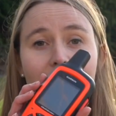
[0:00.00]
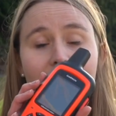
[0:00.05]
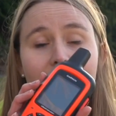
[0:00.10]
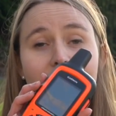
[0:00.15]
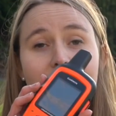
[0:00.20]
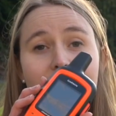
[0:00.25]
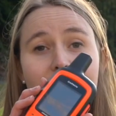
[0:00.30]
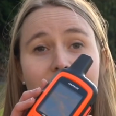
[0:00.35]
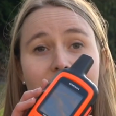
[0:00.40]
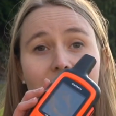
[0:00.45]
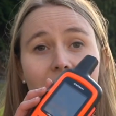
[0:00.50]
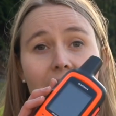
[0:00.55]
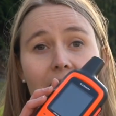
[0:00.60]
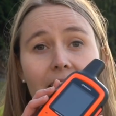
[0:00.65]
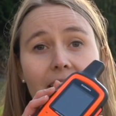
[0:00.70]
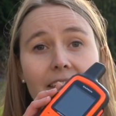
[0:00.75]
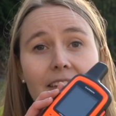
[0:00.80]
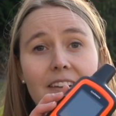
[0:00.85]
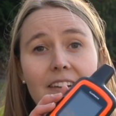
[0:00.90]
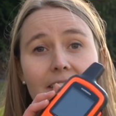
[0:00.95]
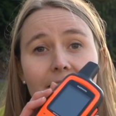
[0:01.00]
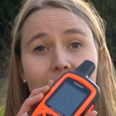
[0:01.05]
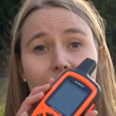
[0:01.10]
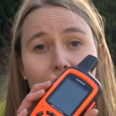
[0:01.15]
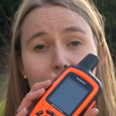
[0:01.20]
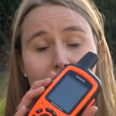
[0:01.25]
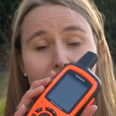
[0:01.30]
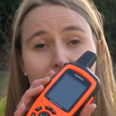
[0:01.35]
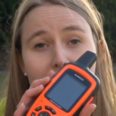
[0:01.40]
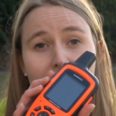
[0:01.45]
is this guy, an
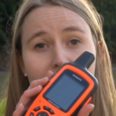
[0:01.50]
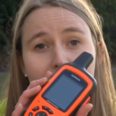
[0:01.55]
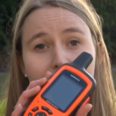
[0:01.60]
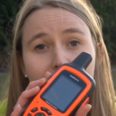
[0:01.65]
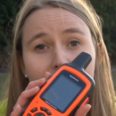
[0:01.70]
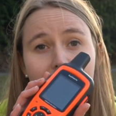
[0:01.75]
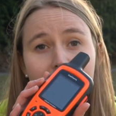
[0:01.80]
InReach.